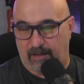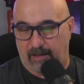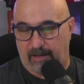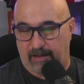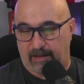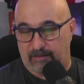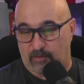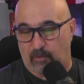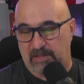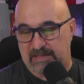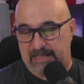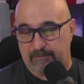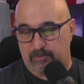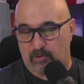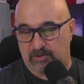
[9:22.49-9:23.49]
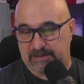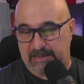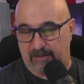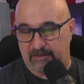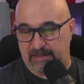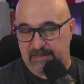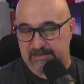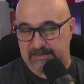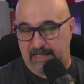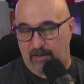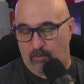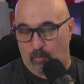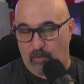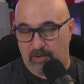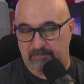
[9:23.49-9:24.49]
The way that broke down is they
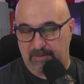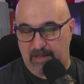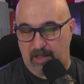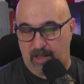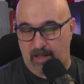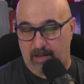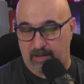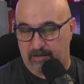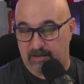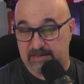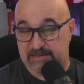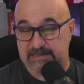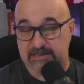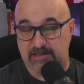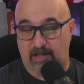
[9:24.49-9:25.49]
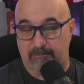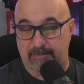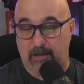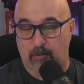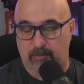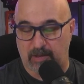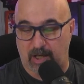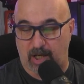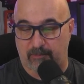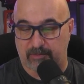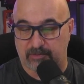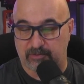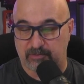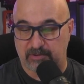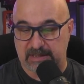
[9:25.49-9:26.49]
had 6 power play
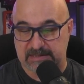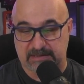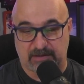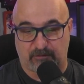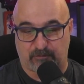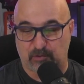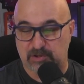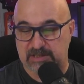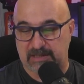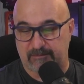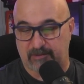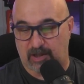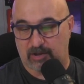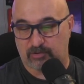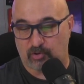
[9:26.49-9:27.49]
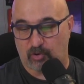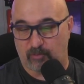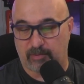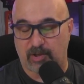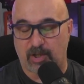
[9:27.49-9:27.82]
opportunities in their first game in October,